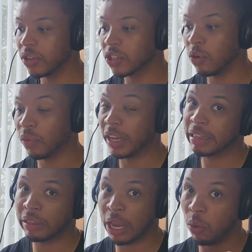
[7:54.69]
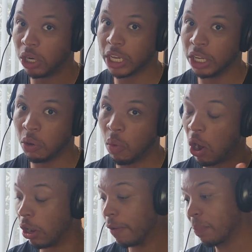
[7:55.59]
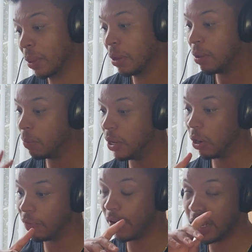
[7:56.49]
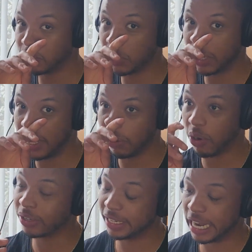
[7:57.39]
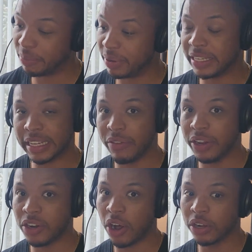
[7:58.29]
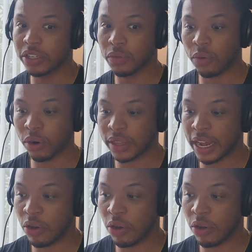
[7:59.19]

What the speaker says: So if like they want Kilowog, we heard fans want Kilowog, they got to pay $70 to fork that